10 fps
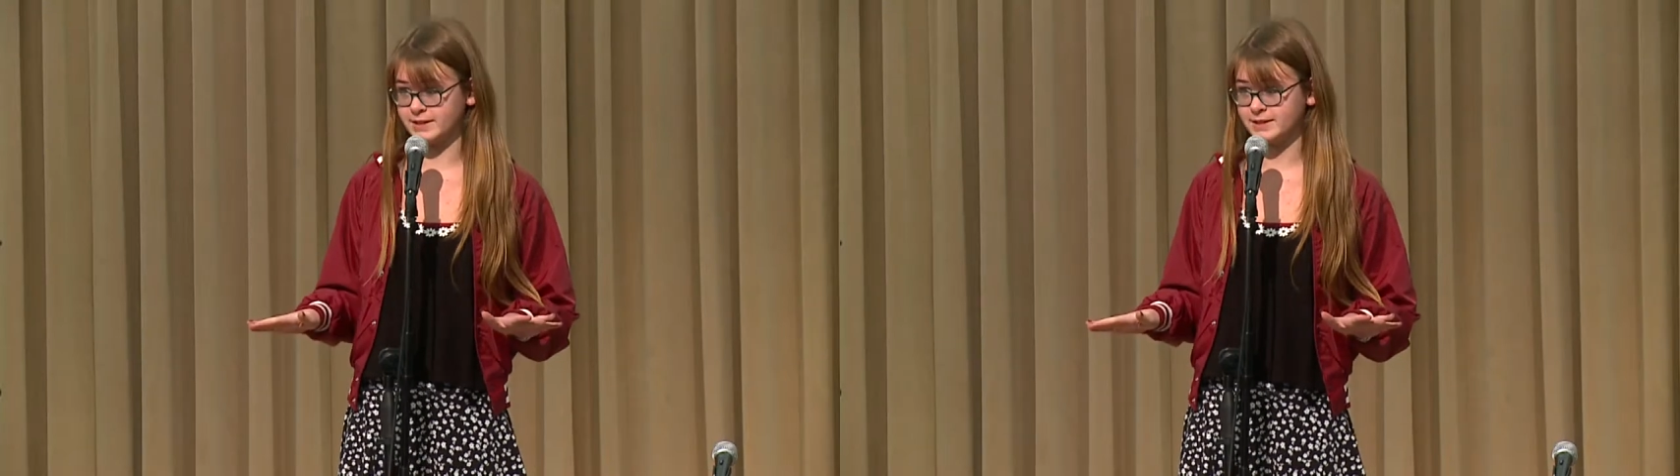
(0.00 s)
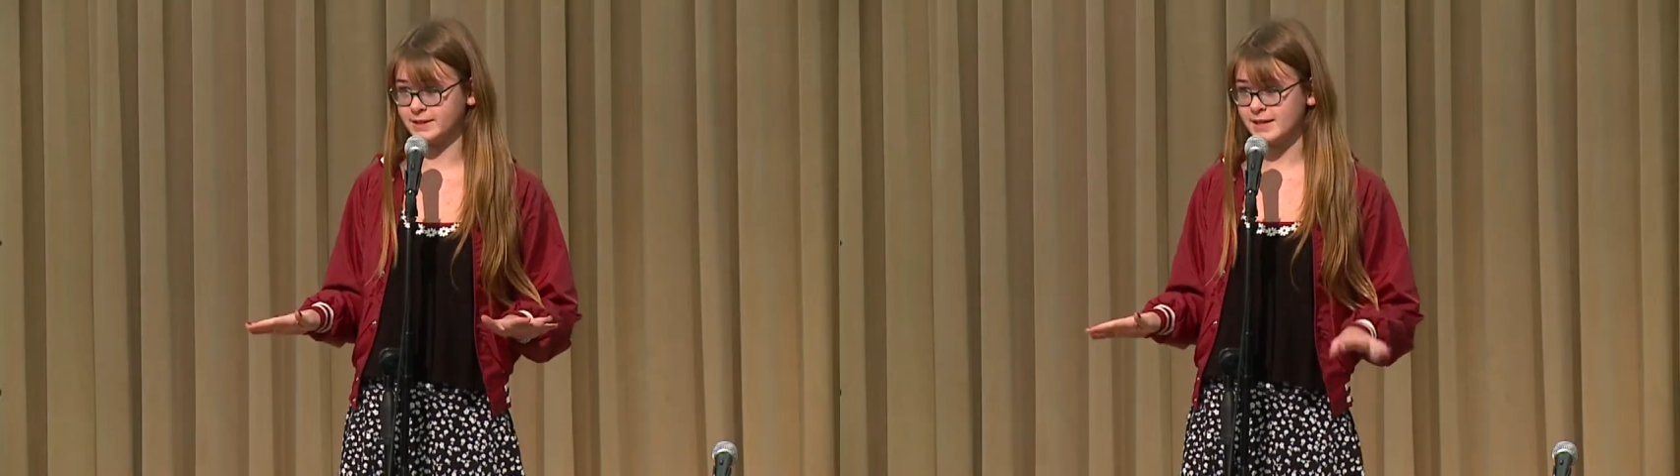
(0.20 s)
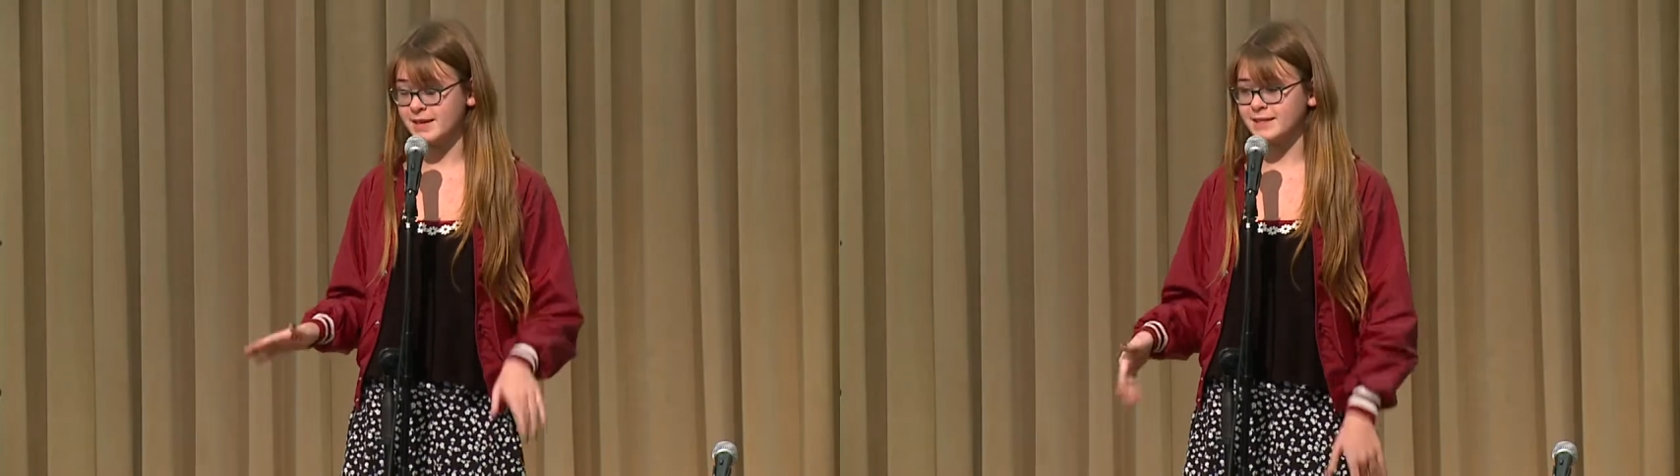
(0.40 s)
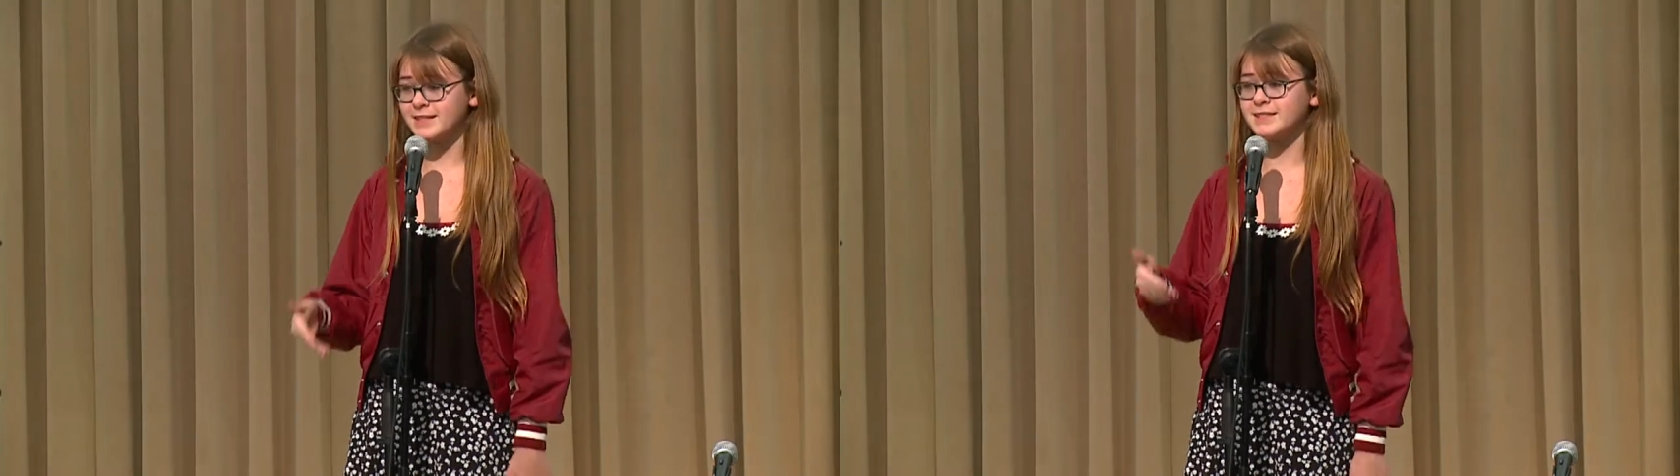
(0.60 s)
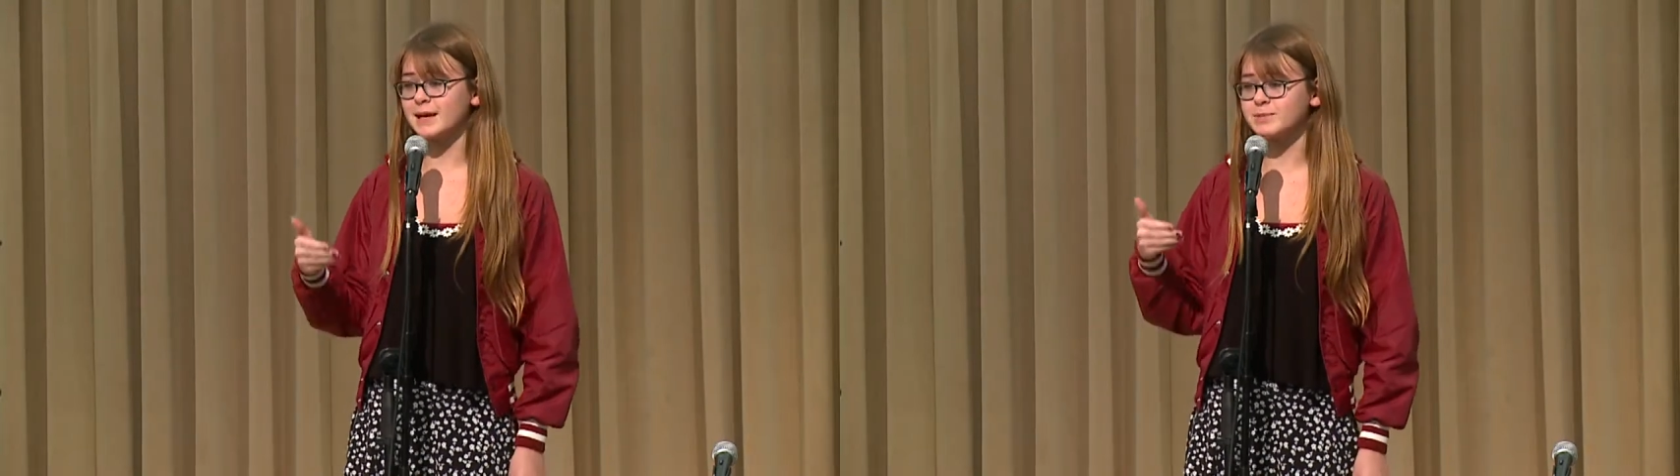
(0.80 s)
Since
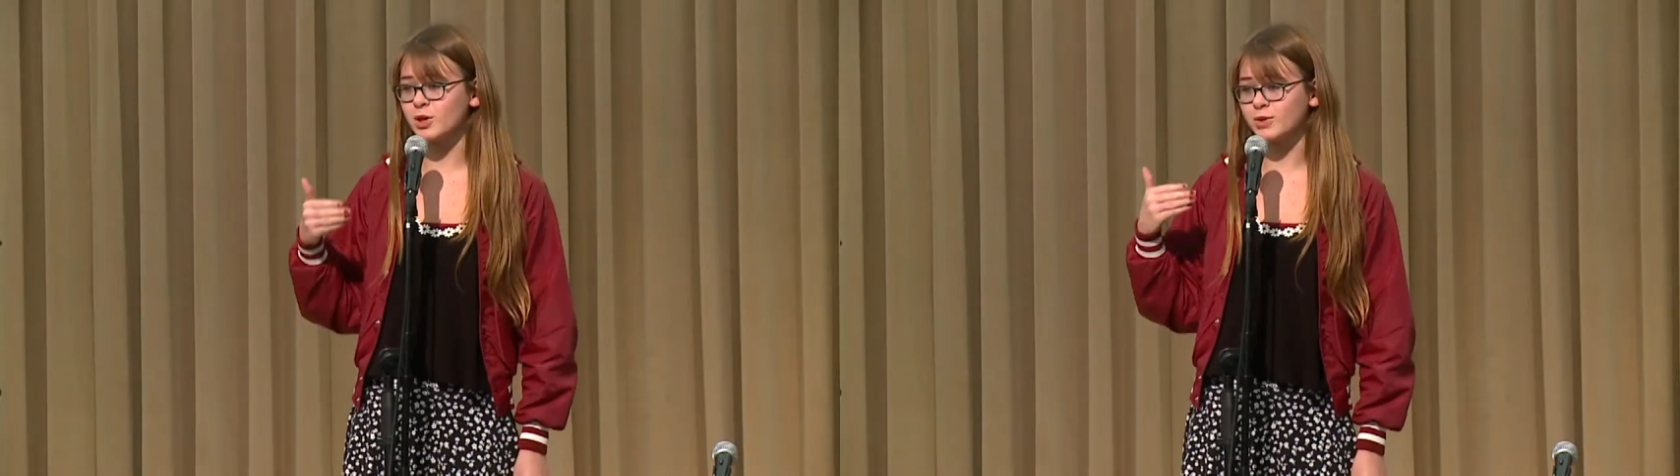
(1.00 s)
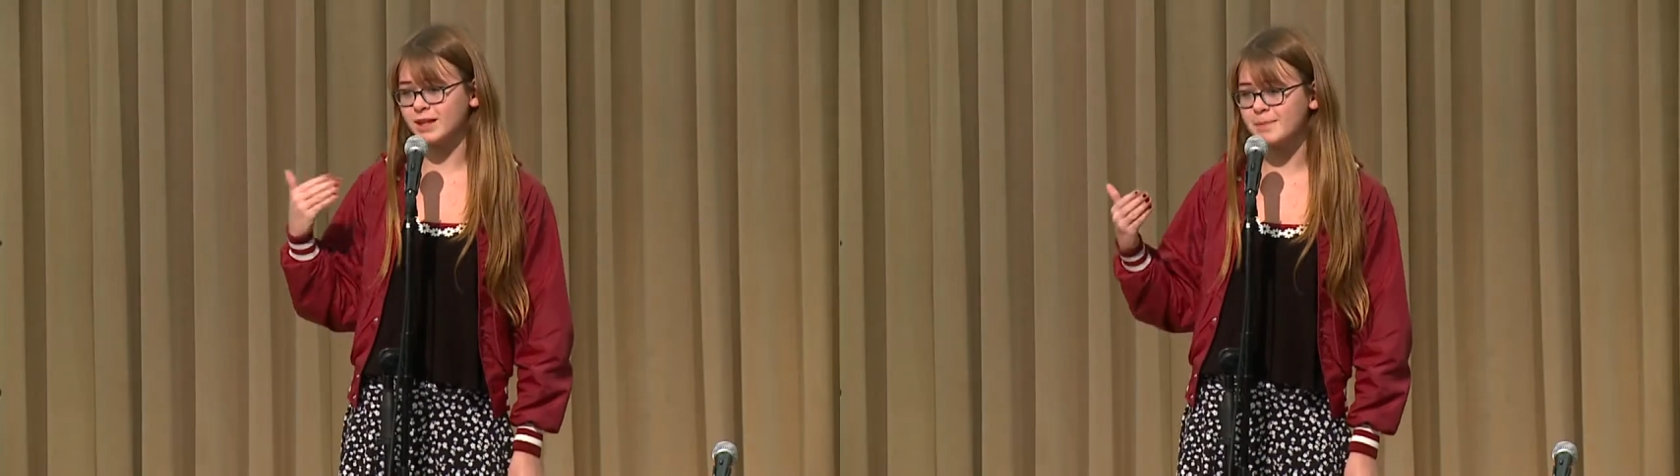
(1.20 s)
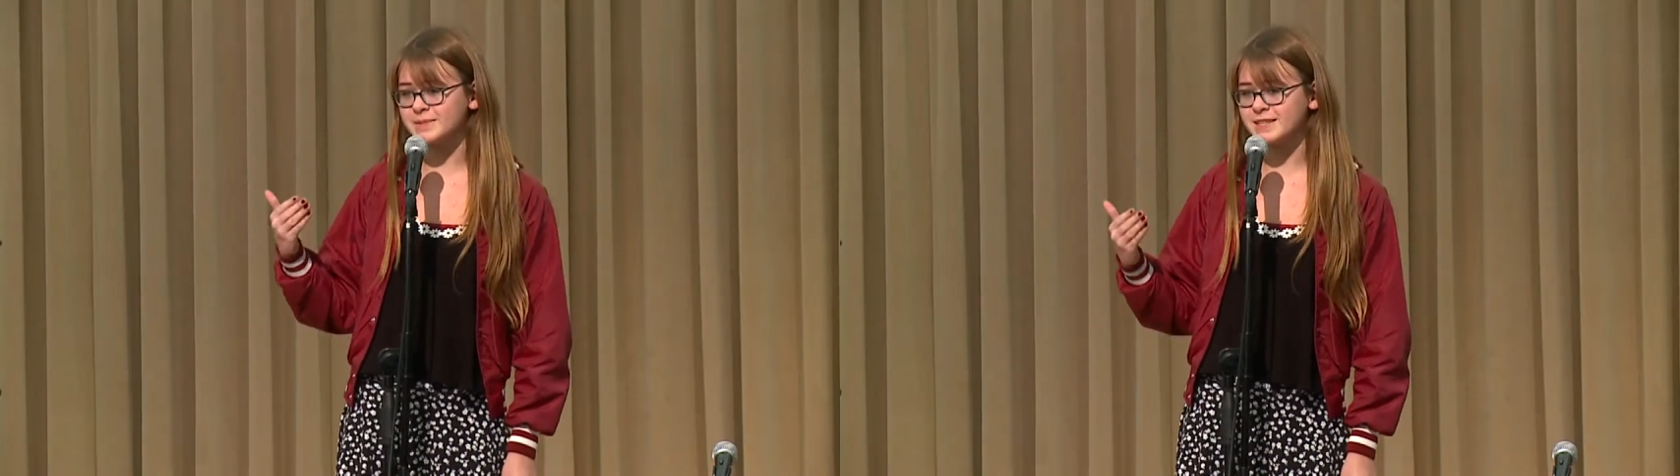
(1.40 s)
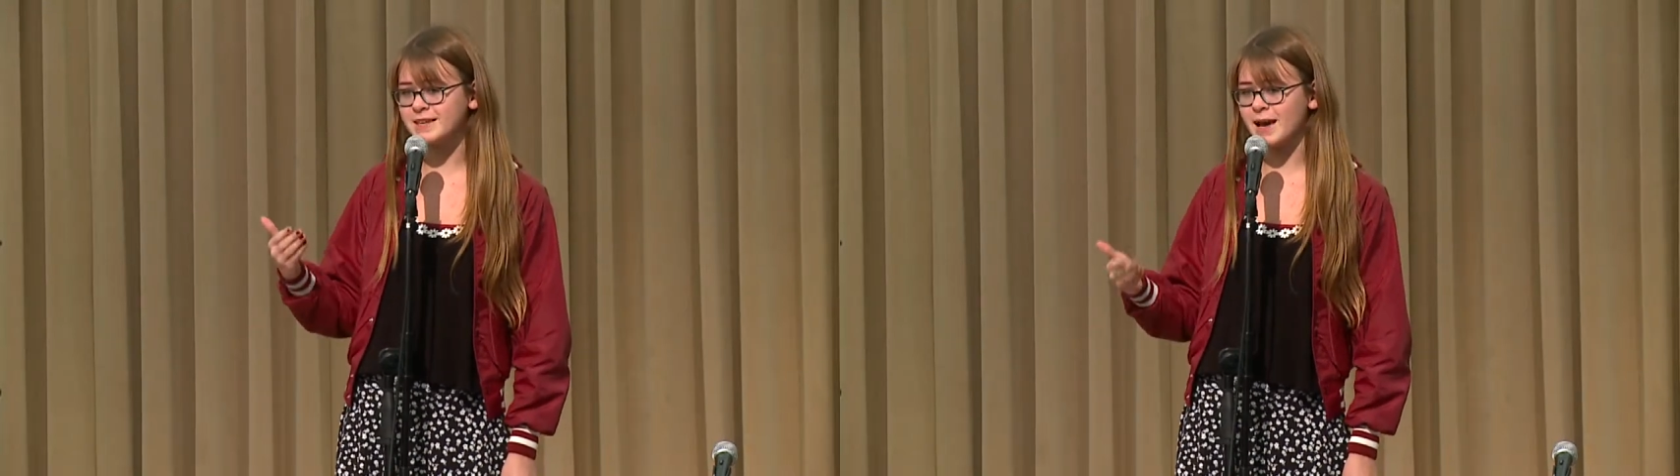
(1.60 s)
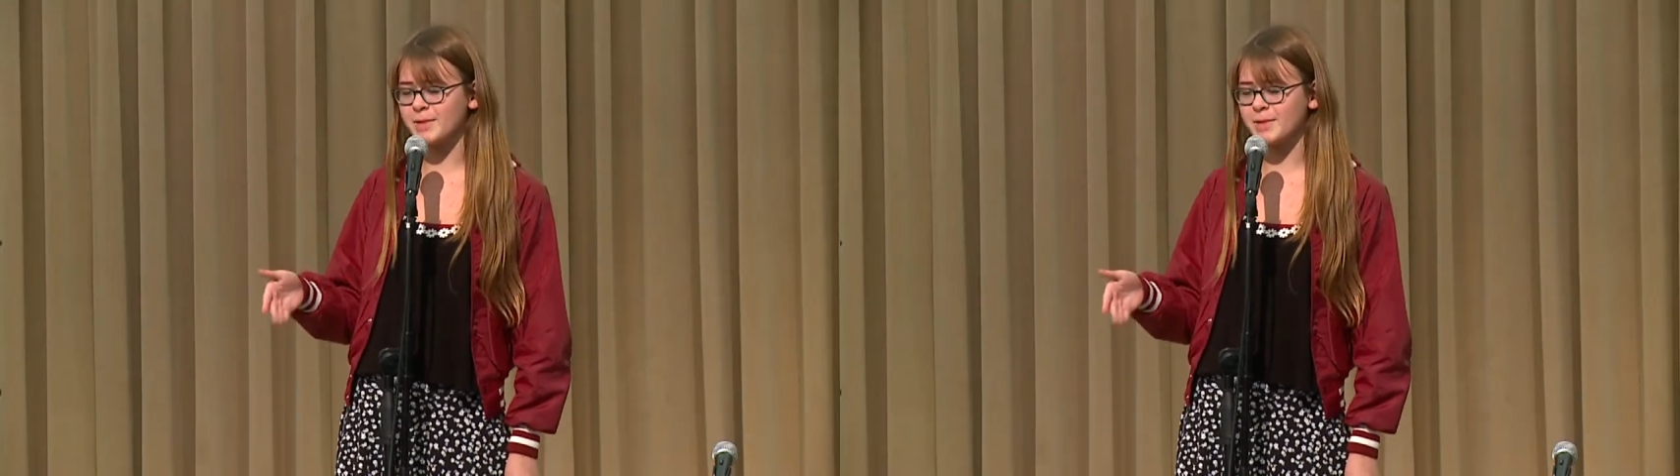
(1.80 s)
I'm so clumsy,